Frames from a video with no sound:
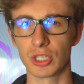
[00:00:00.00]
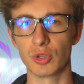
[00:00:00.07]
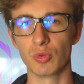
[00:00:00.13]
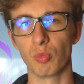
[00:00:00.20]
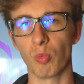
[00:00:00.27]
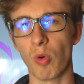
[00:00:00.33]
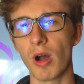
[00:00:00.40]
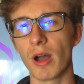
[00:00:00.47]
you
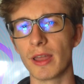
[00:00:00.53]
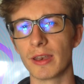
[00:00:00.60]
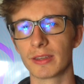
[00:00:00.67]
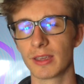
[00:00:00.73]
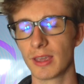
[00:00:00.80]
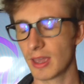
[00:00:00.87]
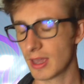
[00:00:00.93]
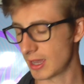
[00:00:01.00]
want.
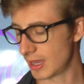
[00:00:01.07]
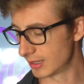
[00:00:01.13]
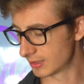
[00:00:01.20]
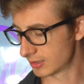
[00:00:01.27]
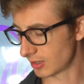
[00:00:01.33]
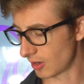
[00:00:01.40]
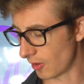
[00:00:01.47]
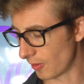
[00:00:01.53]
And
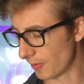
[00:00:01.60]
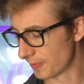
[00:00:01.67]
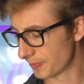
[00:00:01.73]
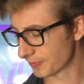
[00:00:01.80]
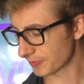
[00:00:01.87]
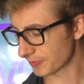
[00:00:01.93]
so,